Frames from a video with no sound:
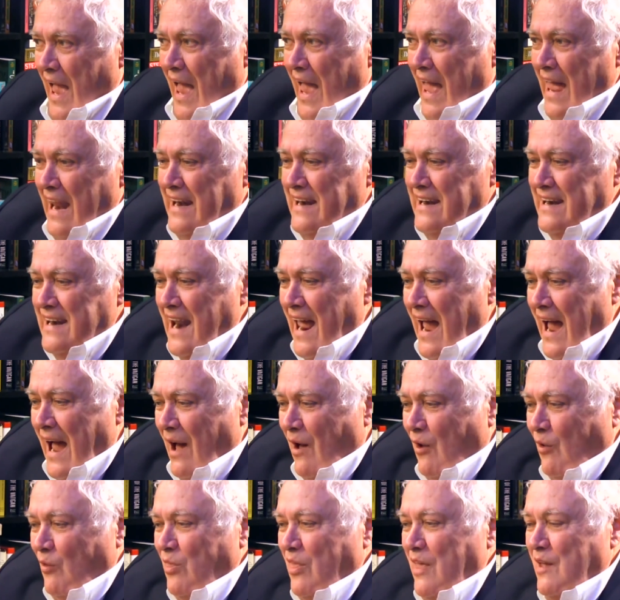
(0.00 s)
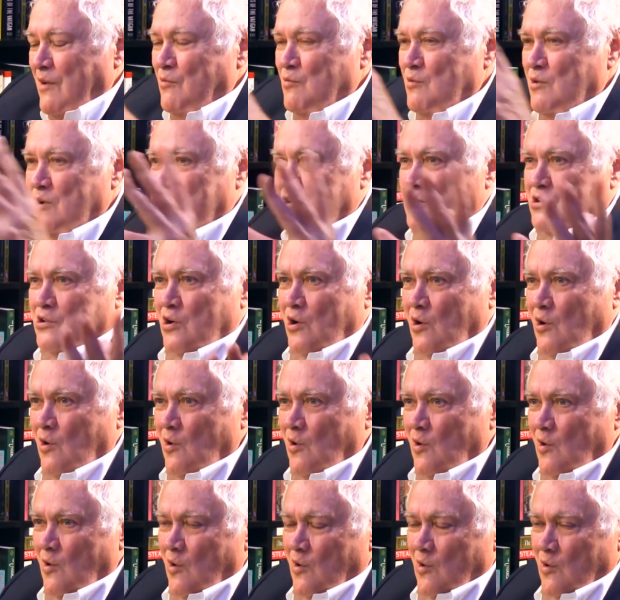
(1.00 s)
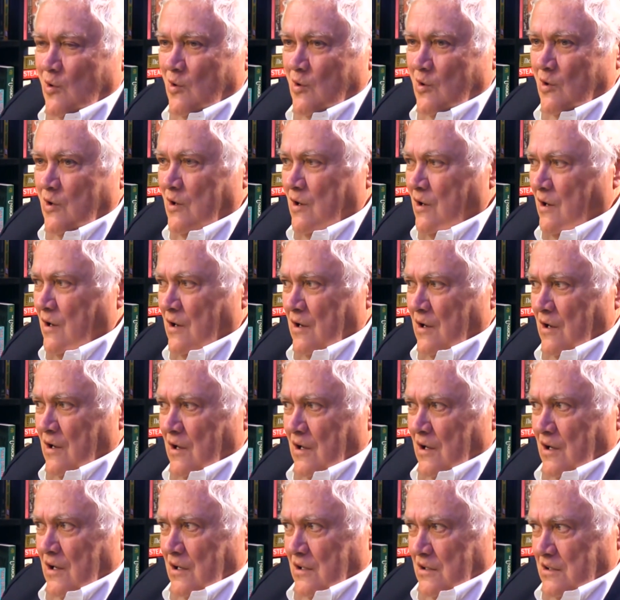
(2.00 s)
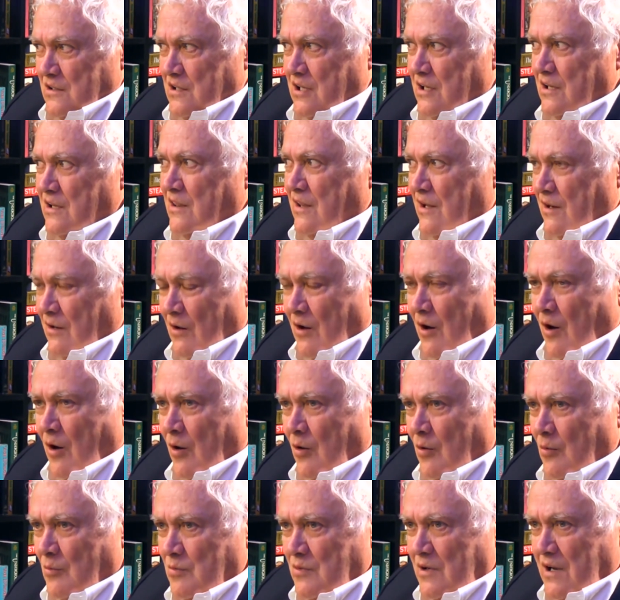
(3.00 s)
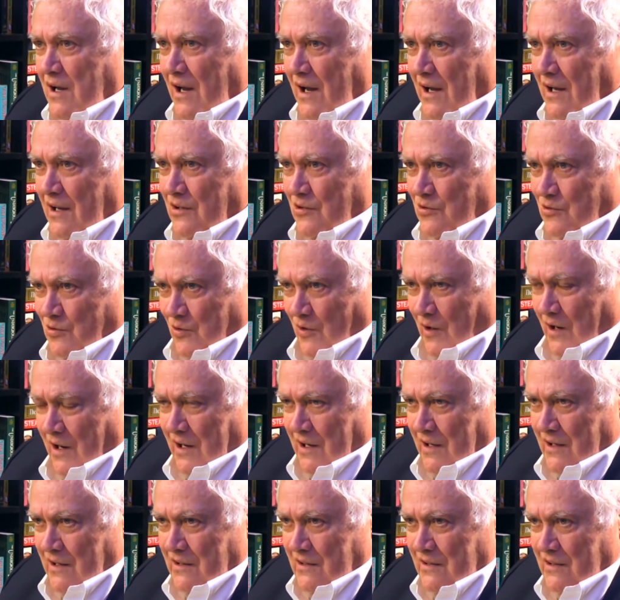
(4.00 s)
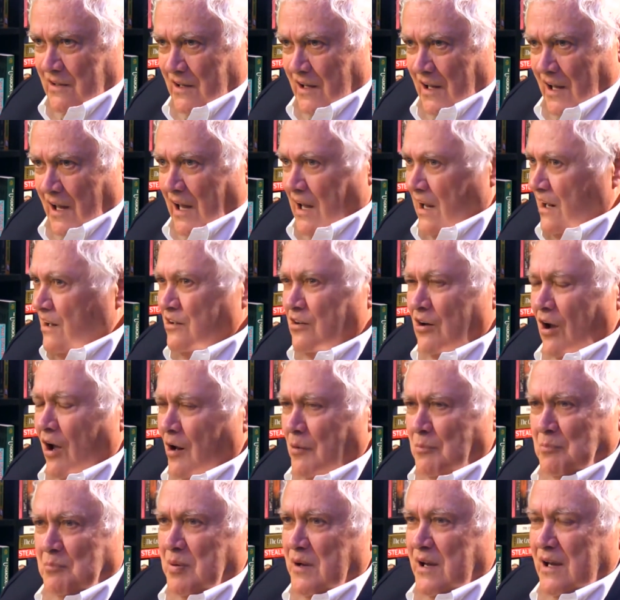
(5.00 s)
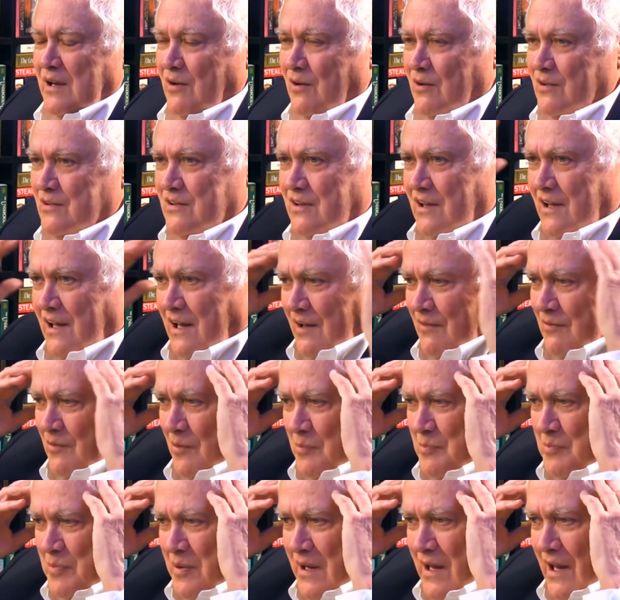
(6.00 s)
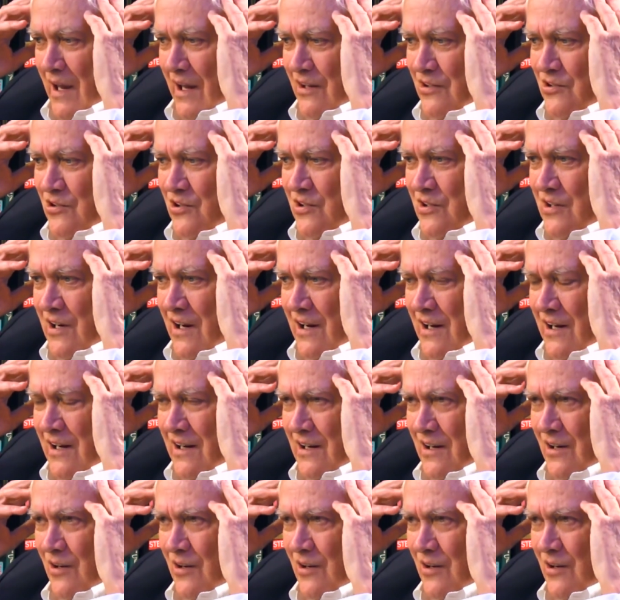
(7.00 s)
And now they return to their home countries not because they have a PhD